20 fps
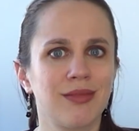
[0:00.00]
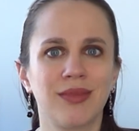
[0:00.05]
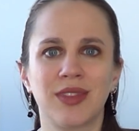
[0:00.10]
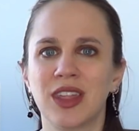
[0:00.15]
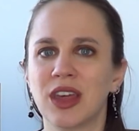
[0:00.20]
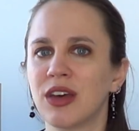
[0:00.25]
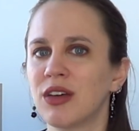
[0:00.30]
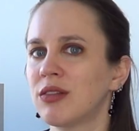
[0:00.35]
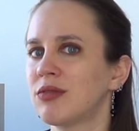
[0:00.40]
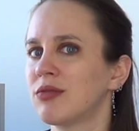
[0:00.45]

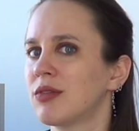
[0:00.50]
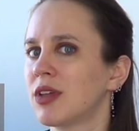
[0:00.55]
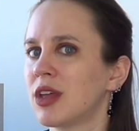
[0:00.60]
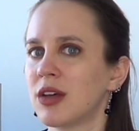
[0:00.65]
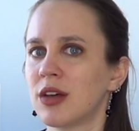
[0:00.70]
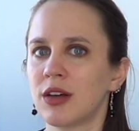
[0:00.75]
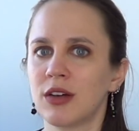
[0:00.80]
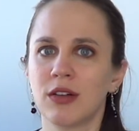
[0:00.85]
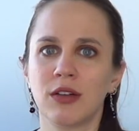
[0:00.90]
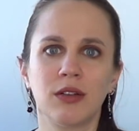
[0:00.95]
They'll
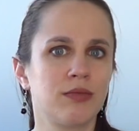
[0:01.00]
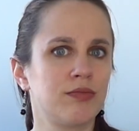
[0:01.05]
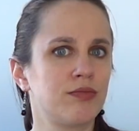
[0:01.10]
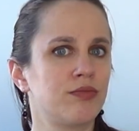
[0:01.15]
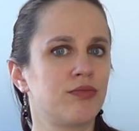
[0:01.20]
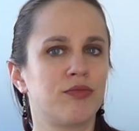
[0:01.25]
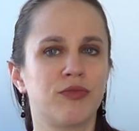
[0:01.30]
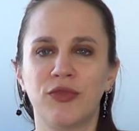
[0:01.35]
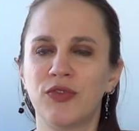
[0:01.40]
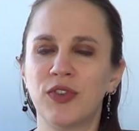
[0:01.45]

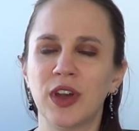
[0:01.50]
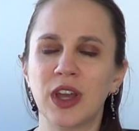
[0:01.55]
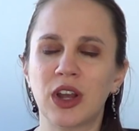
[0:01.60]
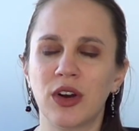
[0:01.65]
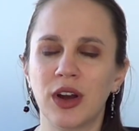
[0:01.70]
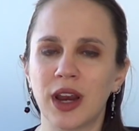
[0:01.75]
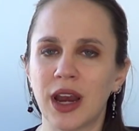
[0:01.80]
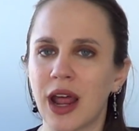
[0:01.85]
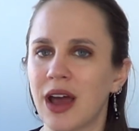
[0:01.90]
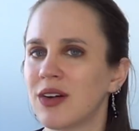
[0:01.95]

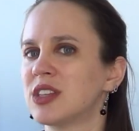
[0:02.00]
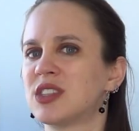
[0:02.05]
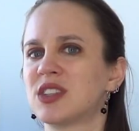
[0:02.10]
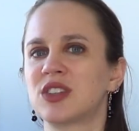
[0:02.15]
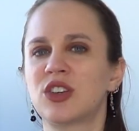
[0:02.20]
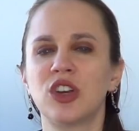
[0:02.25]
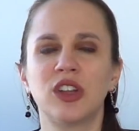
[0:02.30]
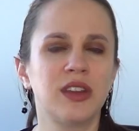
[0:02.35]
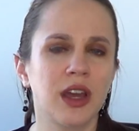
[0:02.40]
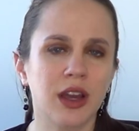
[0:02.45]
figure it out.
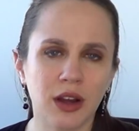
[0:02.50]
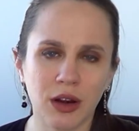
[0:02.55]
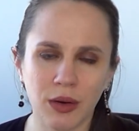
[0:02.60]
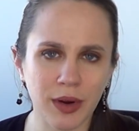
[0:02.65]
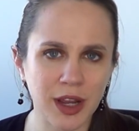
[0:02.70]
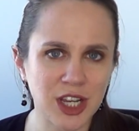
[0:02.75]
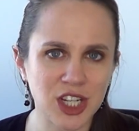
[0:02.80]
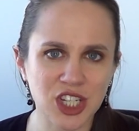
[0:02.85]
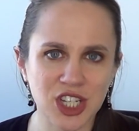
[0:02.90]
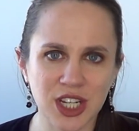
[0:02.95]
It's good
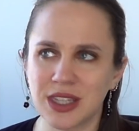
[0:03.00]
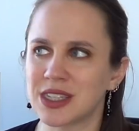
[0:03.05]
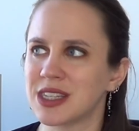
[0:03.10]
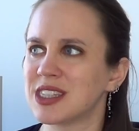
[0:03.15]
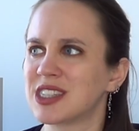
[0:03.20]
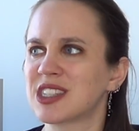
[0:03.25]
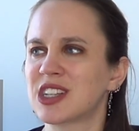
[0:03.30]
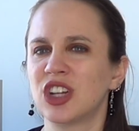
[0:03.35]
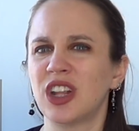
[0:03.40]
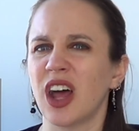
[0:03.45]
decorations,
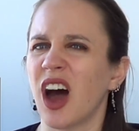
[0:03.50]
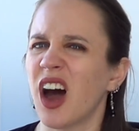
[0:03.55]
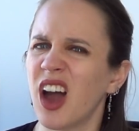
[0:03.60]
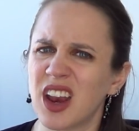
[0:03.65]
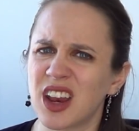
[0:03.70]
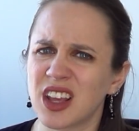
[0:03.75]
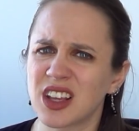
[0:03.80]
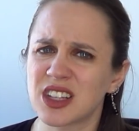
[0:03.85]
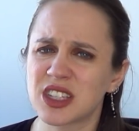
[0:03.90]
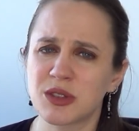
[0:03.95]
it's good
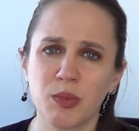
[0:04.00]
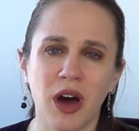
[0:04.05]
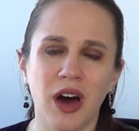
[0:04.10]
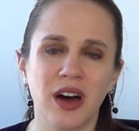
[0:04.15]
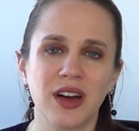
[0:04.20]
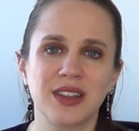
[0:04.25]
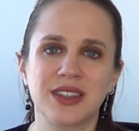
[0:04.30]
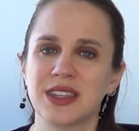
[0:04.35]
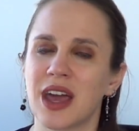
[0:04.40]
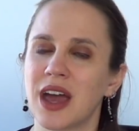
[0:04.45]
hiding
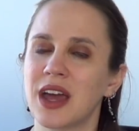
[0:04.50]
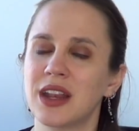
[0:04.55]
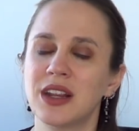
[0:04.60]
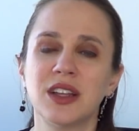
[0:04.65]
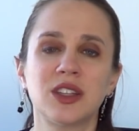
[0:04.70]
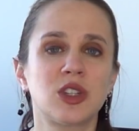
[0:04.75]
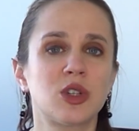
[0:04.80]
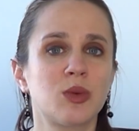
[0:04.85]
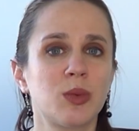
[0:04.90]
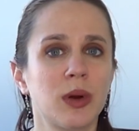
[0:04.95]
spots, and
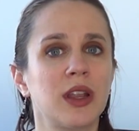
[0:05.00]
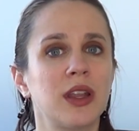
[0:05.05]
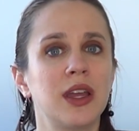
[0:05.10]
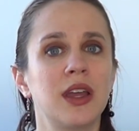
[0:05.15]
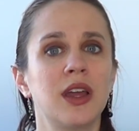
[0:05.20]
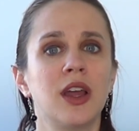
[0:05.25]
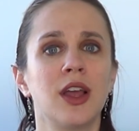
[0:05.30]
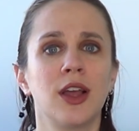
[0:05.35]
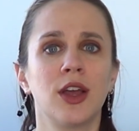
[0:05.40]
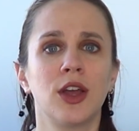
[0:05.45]
it's
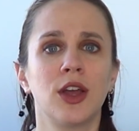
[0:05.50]
really,